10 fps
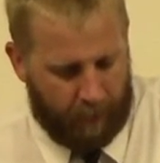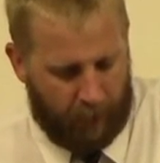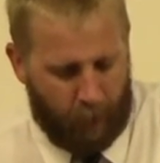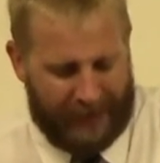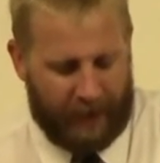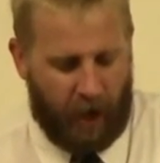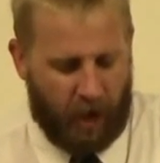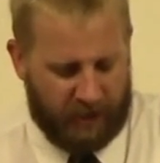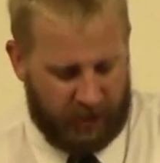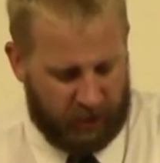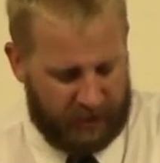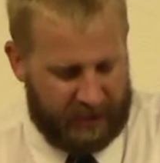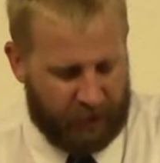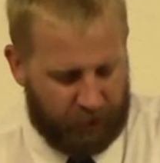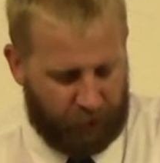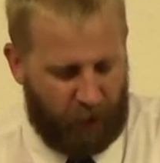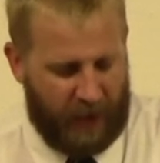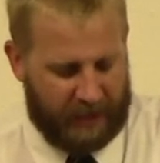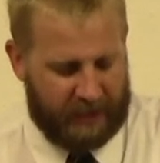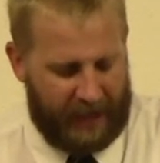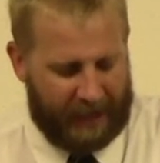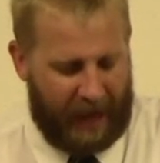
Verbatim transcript: but we can also still trust that